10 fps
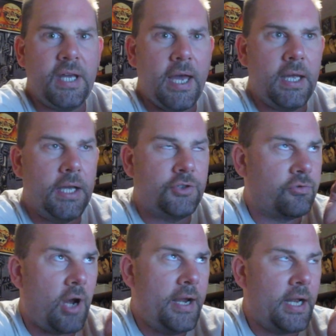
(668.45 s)
I, I
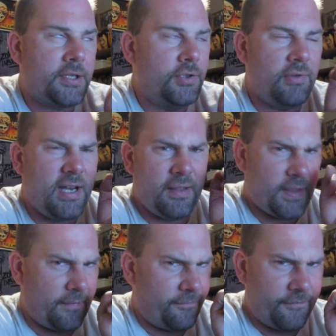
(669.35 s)
try not to do
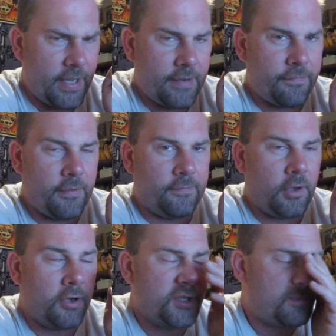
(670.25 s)
anything fake for the
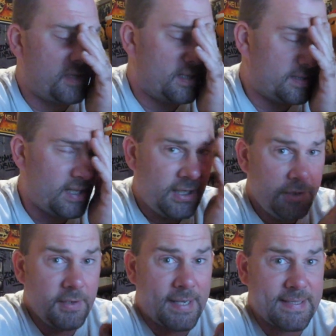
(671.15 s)
vlogs because
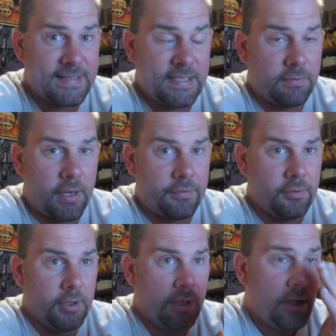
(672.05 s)
you guys can see right
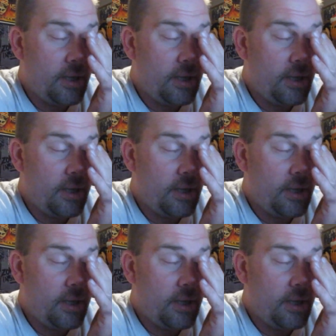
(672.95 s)
through it.